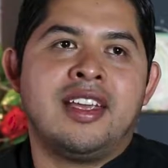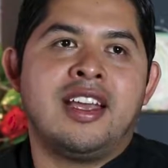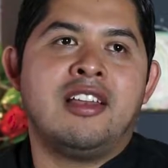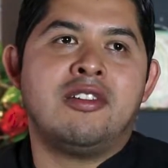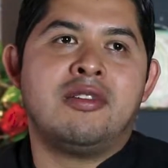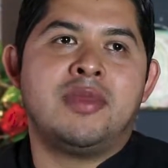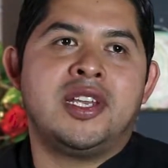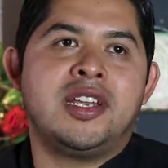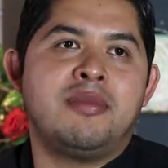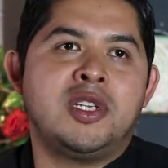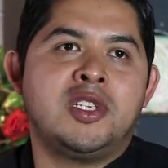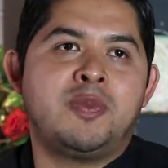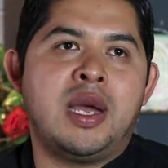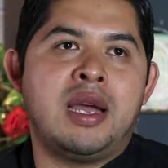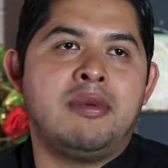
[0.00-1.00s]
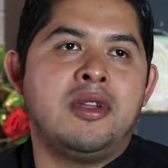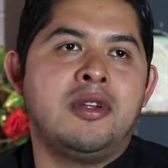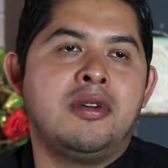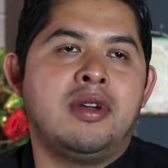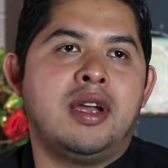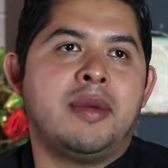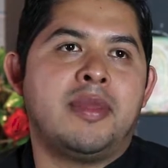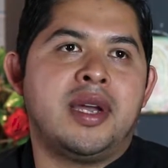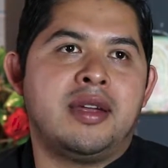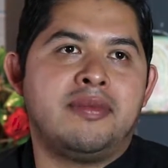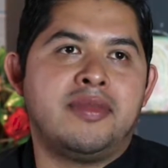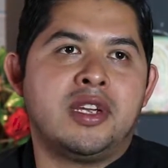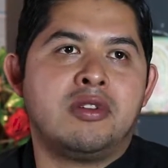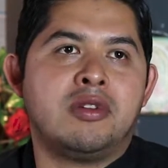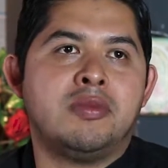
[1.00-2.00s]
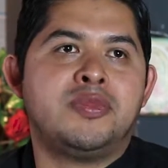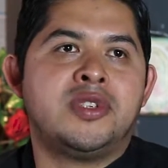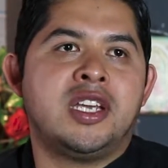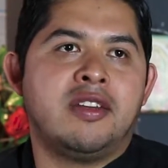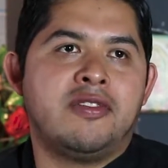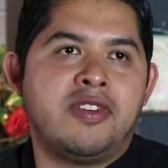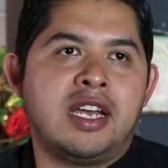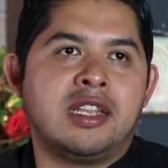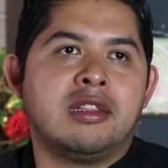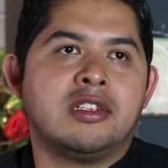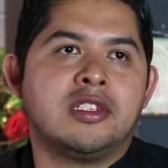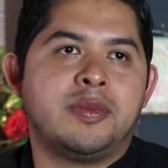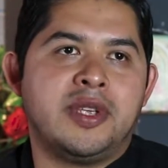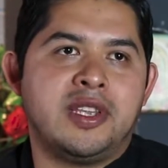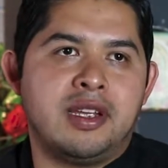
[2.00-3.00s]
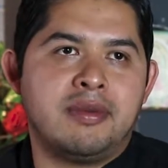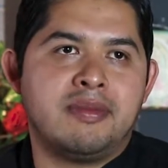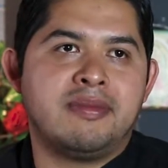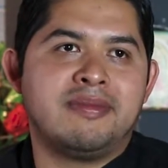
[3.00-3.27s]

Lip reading: Hello, my name is Pablo and I'm the group chef at Los Vida.